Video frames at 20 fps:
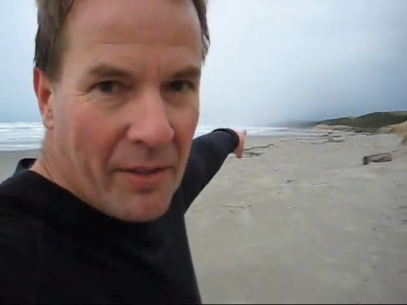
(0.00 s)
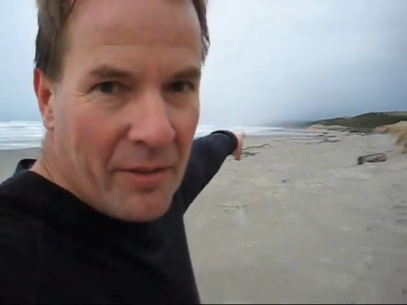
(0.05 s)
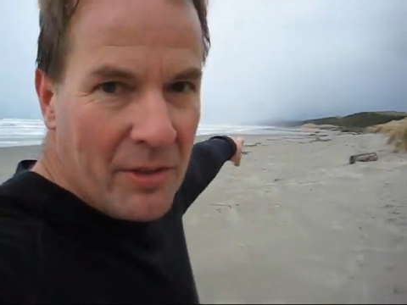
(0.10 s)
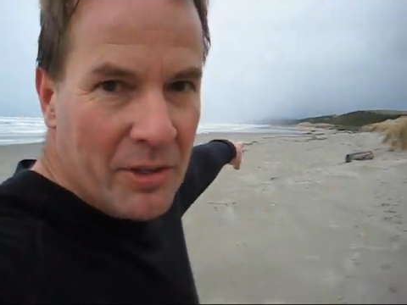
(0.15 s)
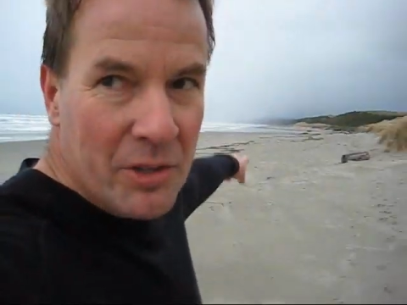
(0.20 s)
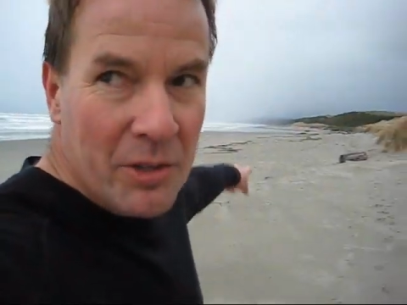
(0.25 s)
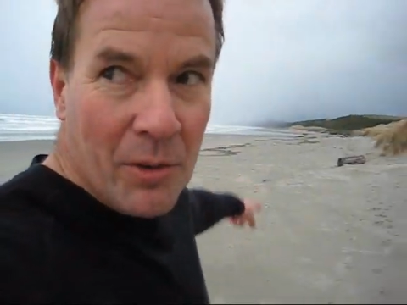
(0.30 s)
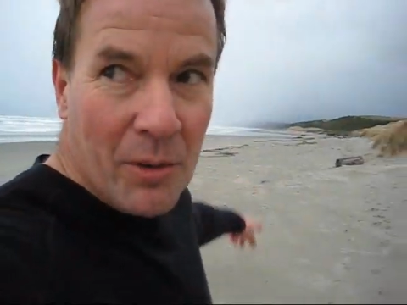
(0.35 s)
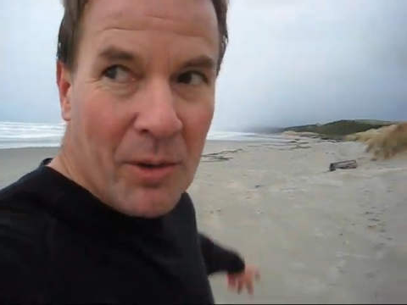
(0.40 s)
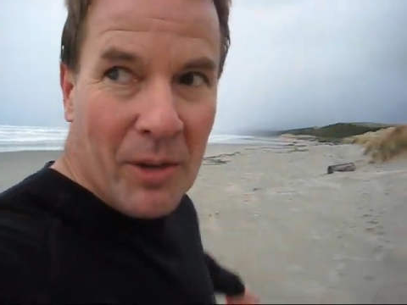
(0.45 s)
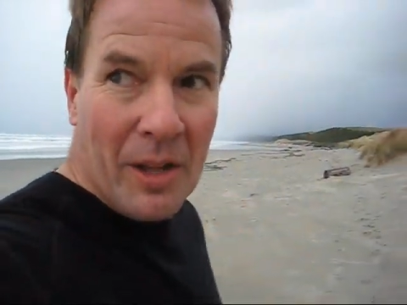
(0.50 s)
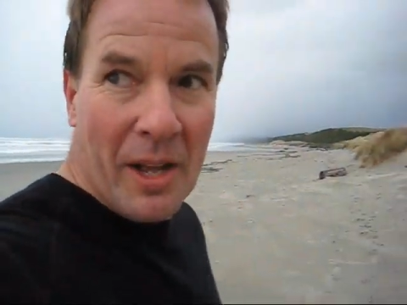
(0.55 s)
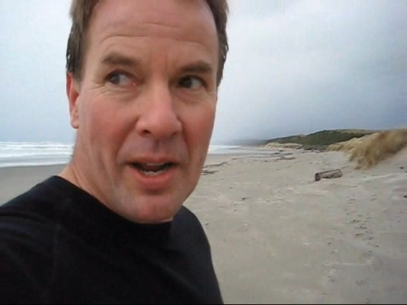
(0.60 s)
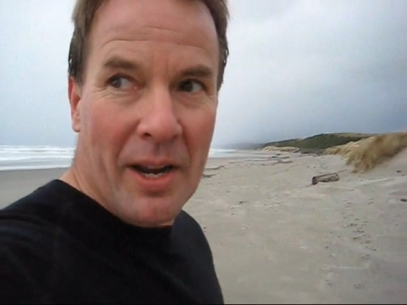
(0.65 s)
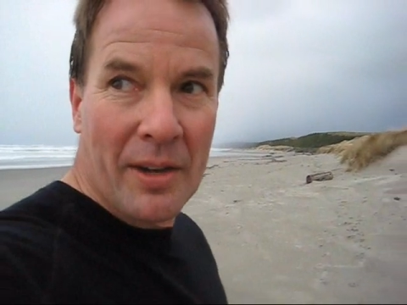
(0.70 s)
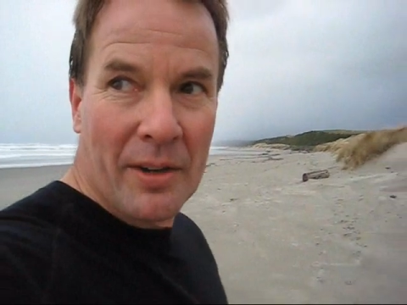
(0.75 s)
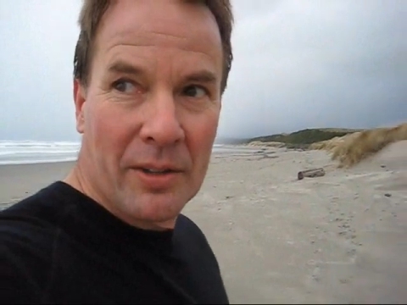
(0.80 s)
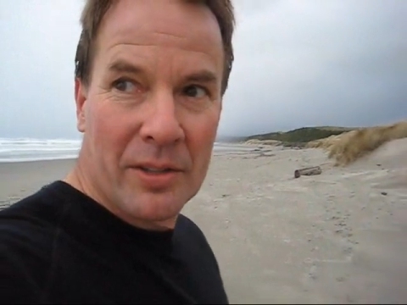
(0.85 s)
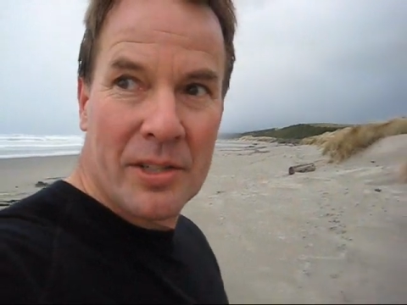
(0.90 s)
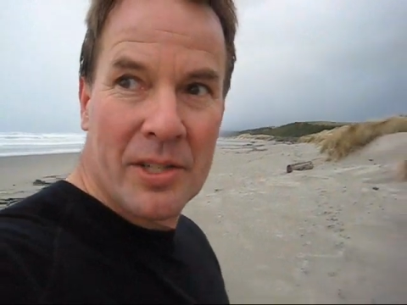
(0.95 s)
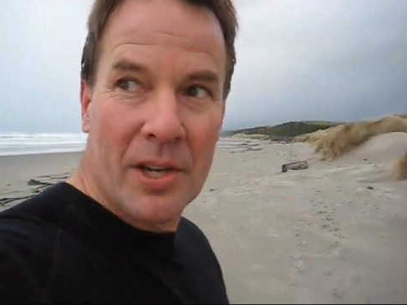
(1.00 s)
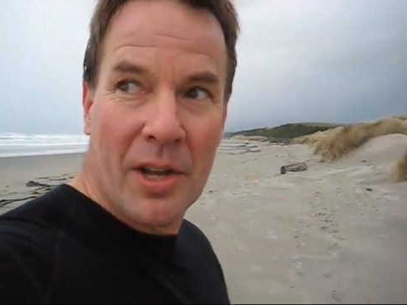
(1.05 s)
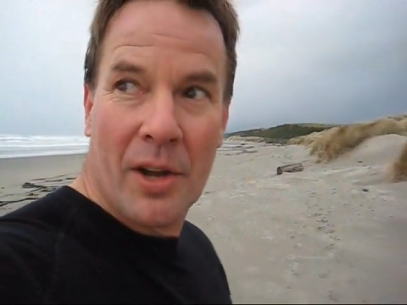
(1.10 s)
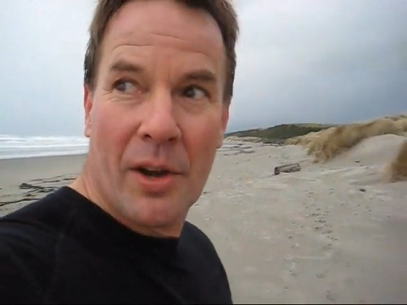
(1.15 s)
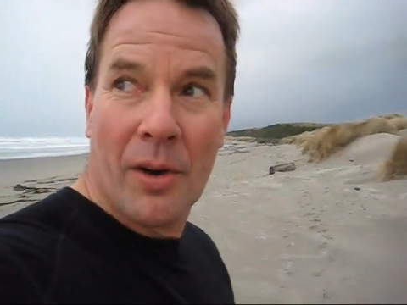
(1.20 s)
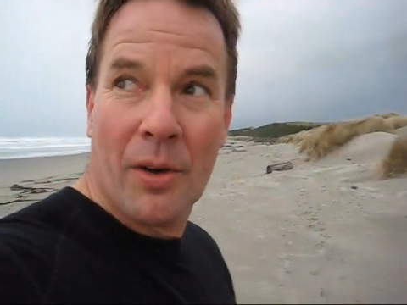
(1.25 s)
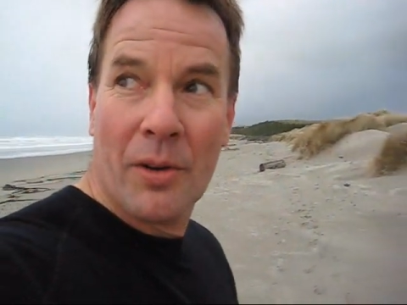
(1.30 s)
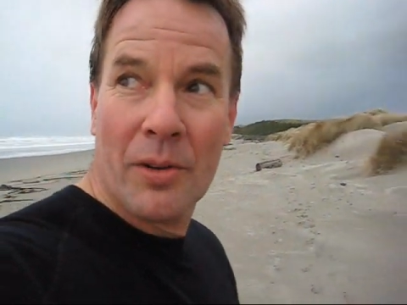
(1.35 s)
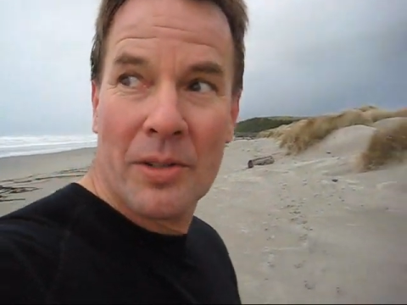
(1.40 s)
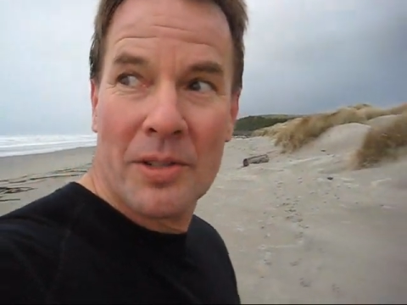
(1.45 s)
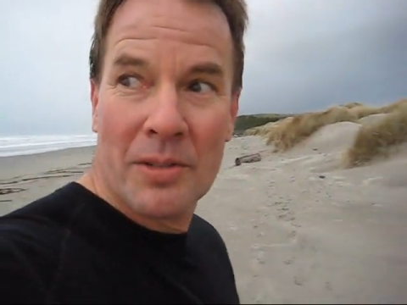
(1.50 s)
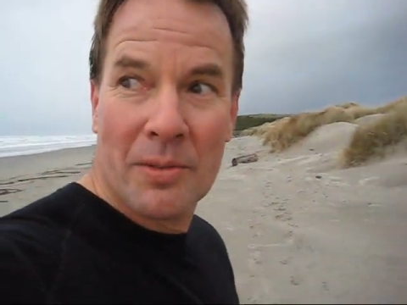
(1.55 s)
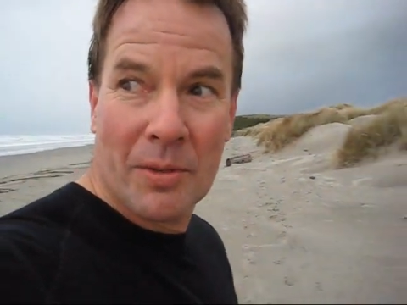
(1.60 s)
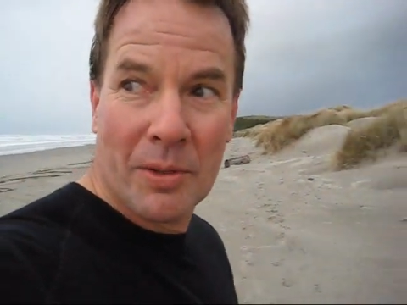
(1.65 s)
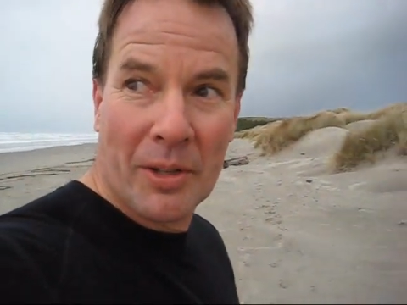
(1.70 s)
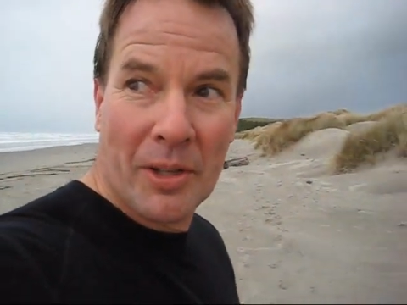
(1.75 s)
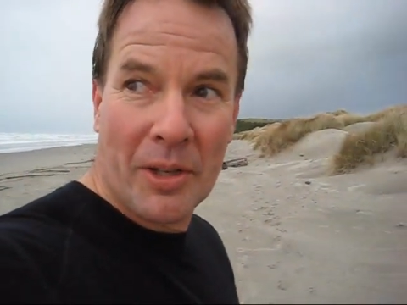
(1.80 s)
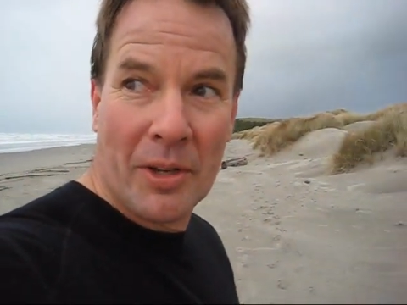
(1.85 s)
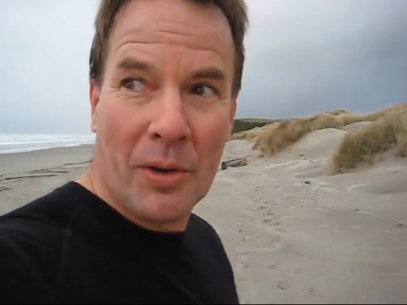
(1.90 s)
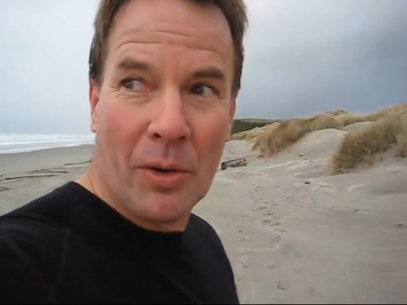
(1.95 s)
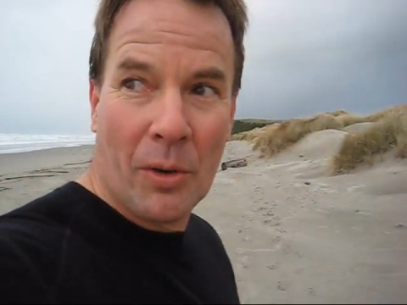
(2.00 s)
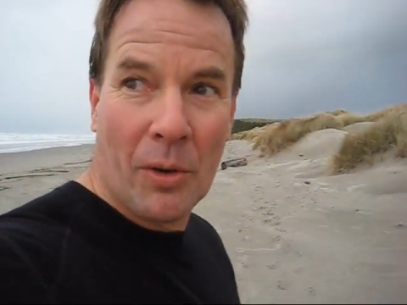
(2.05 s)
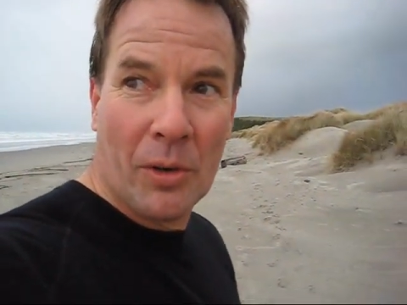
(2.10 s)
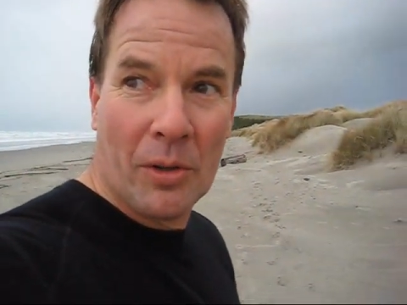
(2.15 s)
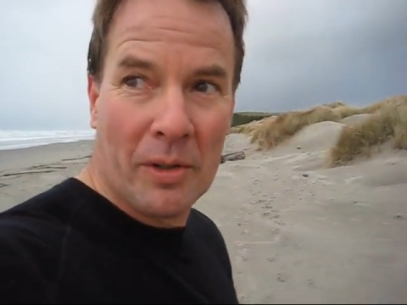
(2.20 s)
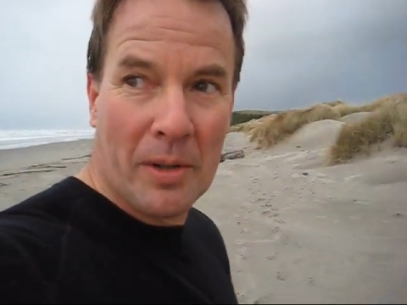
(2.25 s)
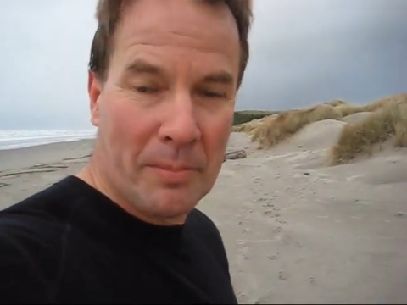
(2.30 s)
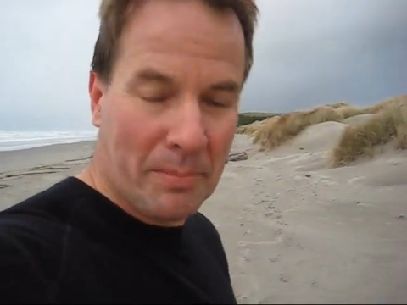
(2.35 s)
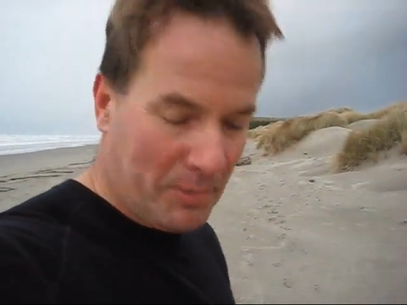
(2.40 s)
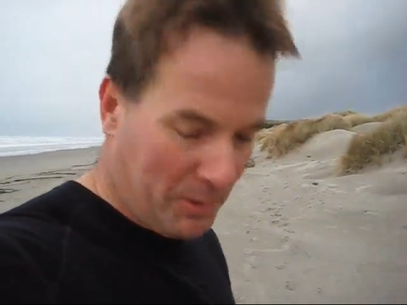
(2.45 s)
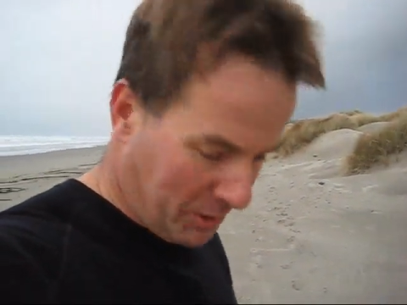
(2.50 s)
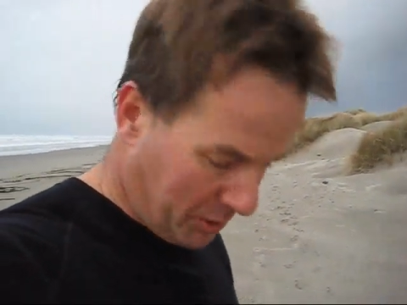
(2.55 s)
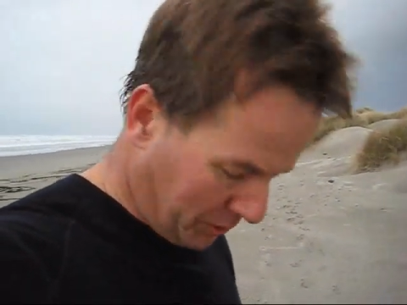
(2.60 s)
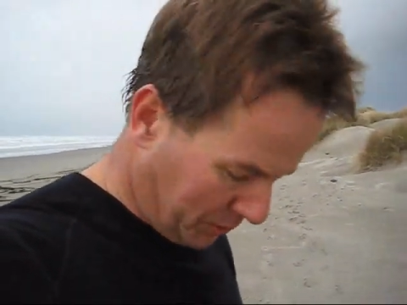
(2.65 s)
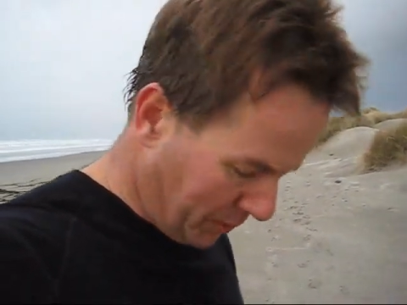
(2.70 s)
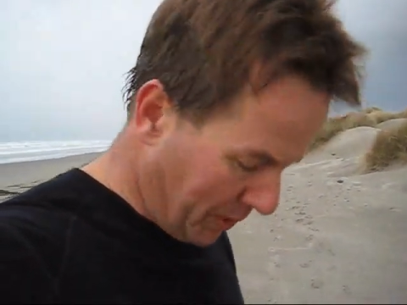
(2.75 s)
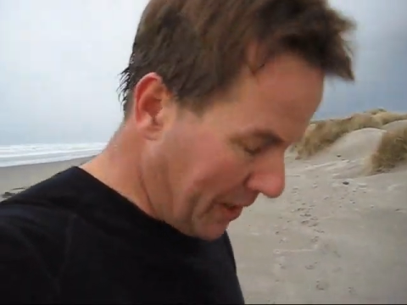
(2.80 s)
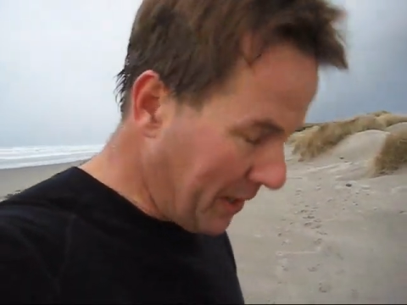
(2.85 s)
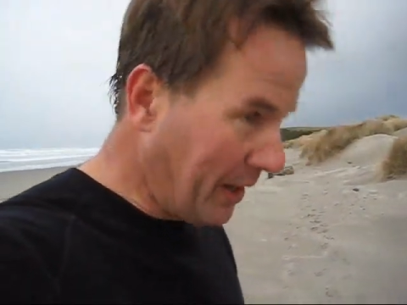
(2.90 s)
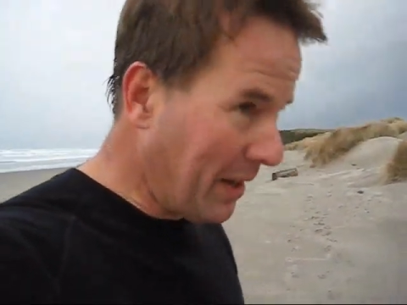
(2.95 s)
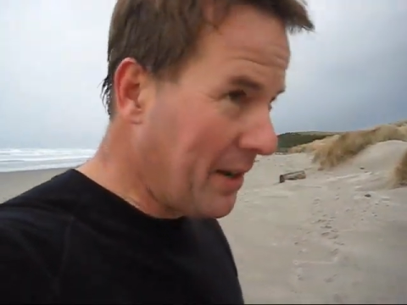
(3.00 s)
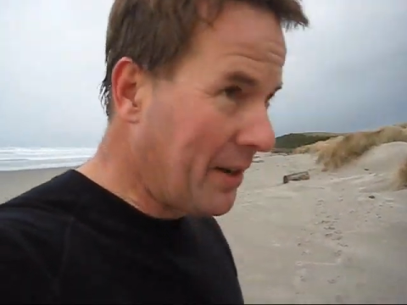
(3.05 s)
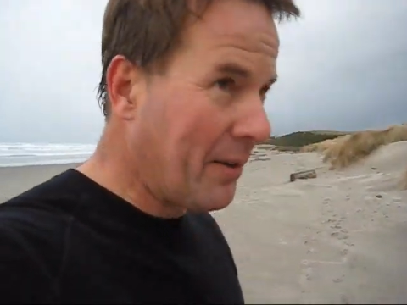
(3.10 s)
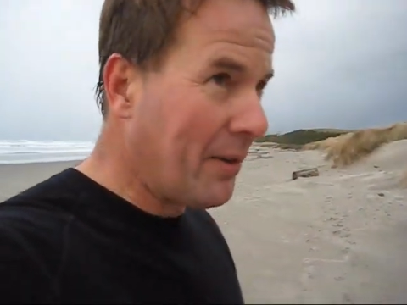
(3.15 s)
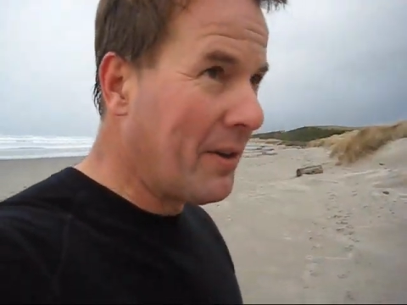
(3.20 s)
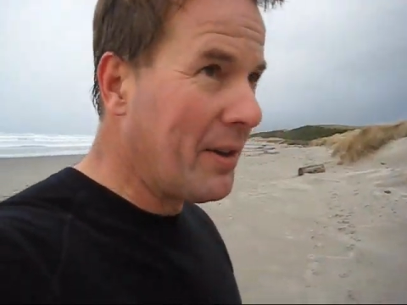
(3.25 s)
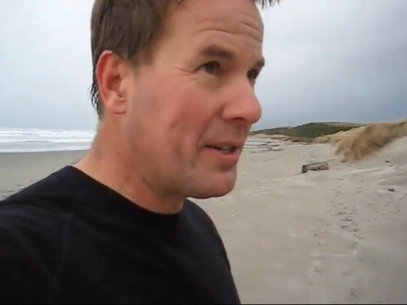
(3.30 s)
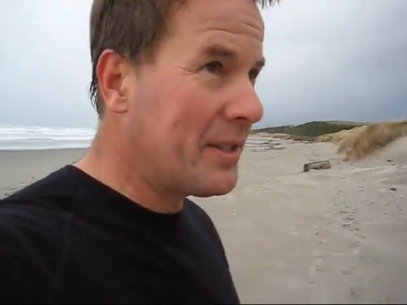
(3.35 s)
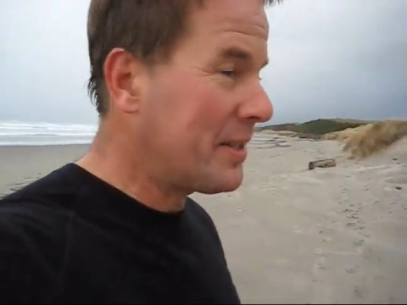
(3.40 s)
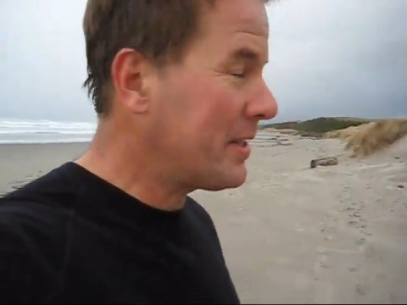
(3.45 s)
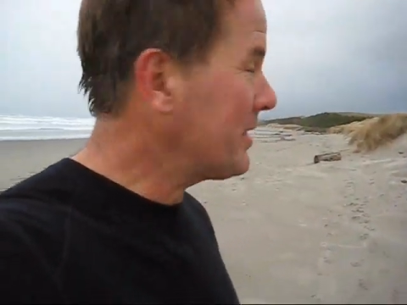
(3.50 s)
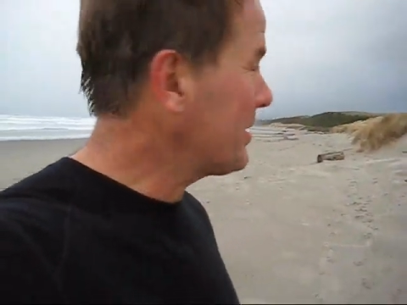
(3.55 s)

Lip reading: on the shoreline or snow. It's really cold. I'm sweating like crazy.